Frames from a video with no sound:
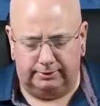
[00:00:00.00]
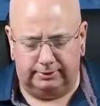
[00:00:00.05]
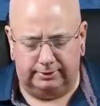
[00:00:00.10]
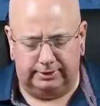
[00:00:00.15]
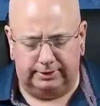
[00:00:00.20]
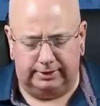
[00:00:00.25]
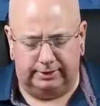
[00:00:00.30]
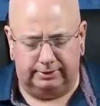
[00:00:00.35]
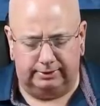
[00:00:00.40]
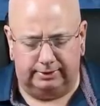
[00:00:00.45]

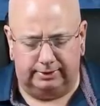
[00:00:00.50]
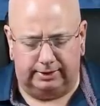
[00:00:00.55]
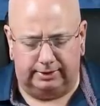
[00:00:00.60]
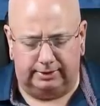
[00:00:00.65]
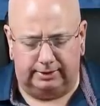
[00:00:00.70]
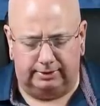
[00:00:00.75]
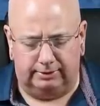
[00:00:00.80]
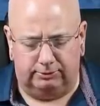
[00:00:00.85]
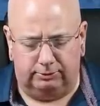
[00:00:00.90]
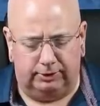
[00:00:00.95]
the,
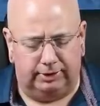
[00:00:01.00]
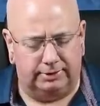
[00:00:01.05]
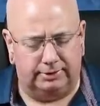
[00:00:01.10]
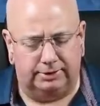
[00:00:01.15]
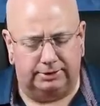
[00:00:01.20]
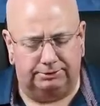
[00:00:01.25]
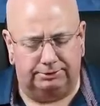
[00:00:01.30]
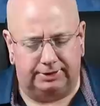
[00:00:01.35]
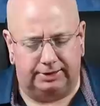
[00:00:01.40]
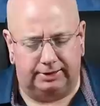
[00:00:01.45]

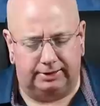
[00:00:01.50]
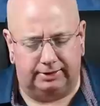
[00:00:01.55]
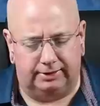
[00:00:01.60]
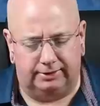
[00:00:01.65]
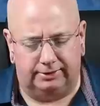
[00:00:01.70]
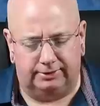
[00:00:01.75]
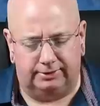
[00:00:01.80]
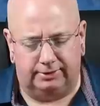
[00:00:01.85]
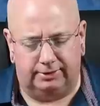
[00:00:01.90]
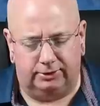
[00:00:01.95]
relativity
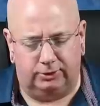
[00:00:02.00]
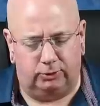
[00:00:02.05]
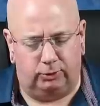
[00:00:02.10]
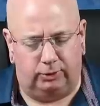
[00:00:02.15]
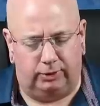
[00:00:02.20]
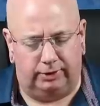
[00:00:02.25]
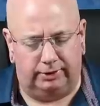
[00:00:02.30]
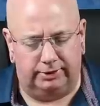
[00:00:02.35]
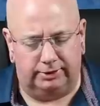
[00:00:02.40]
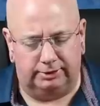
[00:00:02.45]
and uh,
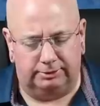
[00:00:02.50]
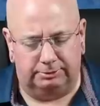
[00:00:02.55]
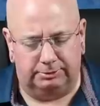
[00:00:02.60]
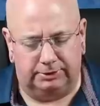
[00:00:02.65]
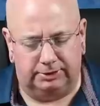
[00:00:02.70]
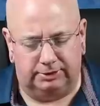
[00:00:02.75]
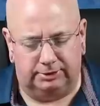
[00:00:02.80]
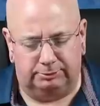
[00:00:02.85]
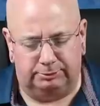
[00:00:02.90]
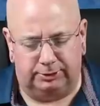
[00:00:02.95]

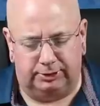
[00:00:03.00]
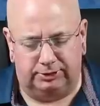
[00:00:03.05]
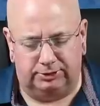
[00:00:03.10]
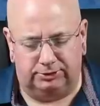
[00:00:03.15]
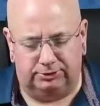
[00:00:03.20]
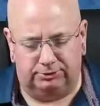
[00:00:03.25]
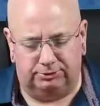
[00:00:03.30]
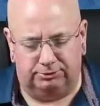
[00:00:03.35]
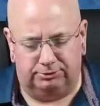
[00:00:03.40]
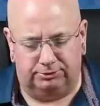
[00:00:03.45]
quantum is a
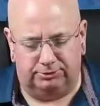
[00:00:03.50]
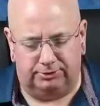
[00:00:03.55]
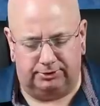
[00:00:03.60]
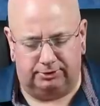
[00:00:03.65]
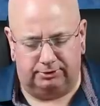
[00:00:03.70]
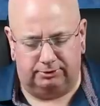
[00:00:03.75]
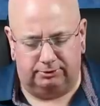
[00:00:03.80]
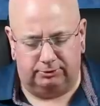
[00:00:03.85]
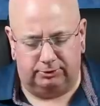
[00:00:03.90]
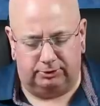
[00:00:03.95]
bunch of
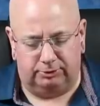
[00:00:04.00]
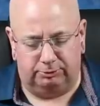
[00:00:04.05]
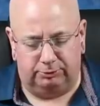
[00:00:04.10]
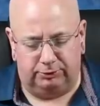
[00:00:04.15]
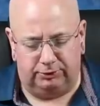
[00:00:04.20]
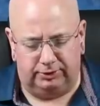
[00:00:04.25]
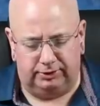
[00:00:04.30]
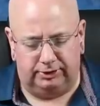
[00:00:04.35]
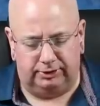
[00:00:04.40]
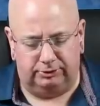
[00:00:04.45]
uh,
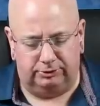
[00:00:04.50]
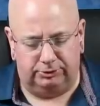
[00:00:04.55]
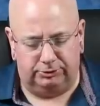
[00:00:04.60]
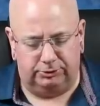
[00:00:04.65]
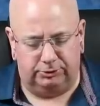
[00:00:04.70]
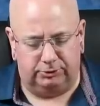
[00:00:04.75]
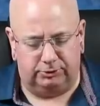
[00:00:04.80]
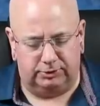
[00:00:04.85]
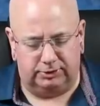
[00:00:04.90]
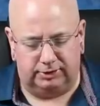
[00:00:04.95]
completely
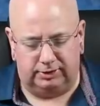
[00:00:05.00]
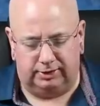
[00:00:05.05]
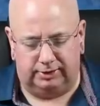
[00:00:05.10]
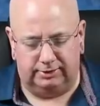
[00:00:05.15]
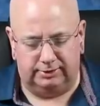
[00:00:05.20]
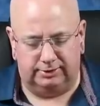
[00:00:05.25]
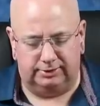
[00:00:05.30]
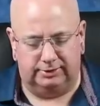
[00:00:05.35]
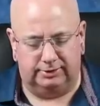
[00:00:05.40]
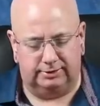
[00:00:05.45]
ludicrous
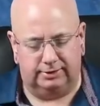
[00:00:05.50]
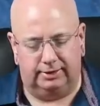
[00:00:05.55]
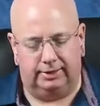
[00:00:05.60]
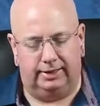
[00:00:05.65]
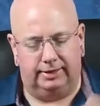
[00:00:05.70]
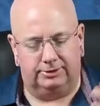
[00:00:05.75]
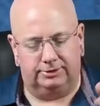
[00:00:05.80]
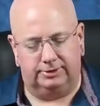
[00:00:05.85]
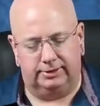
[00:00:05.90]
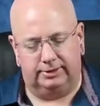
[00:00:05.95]
nonsense. They
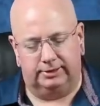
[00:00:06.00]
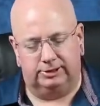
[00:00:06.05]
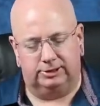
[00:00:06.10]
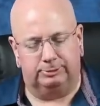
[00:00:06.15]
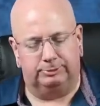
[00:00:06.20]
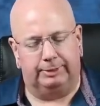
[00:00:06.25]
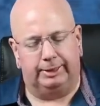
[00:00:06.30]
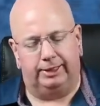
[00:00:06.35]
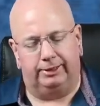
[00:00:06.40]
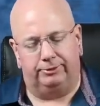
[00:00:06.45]
actually
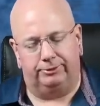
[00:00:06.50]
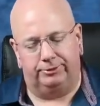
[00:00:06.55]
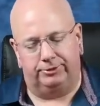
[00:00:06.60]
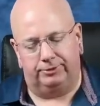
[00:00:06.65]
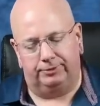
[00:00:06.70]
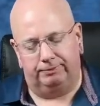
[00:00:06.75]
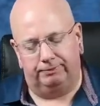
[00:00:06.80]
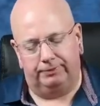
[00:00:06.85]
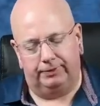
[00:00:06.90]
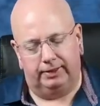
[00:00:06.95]

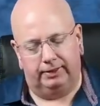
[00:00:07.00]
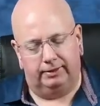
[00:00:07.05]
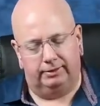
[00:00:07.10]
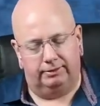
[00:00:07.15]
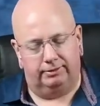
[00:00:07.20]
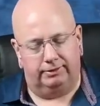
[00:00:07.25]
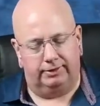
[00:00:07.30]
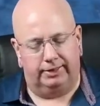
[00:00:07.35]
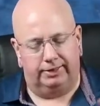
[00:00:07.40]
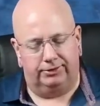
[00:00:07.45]
expound
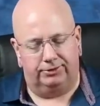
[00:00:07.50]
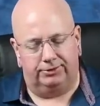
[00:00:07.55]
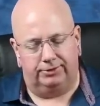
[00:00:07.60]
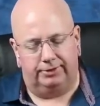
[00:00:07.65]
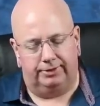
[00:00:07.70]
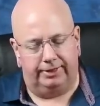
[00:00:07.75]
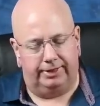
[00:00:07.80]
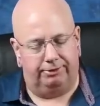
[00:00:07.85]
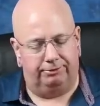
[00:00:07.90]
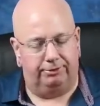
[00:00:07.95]
things
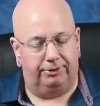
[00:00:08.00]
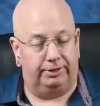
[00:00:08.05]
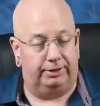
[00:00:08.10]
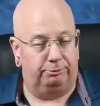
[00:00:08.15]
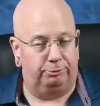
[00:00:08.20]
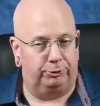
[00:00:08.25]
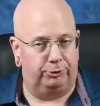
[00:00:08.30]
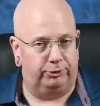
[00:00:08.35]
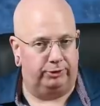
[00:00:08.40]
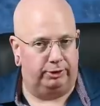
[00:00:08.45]
that are never
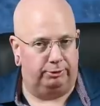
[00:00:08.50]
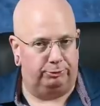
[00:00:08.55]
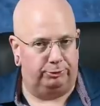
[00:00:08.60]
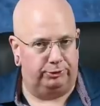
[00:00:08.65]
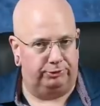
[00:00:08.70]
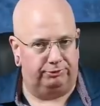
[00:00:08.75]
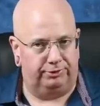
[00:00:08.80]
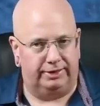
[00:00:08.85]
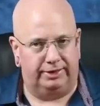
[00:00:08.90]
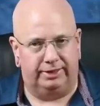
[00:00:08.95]
input or
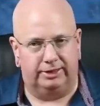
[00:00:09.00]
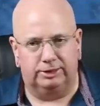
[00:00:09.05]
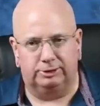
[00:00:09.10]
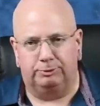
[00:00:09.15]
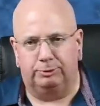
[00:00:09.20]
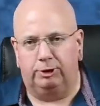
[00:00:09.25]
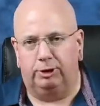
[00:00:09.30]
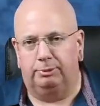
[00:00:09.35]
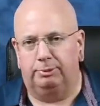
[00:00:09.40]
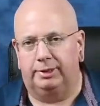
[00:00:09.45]
output of any
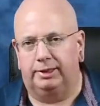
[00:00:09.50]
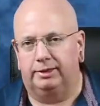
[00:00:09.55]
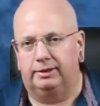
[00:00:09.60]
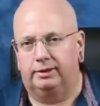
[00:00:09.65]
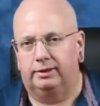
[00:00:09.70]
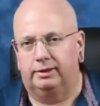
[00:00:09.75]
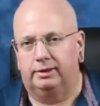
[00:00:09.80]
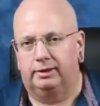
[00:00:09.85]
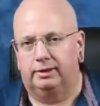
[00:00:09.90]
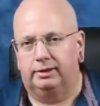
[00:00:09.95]
experiment,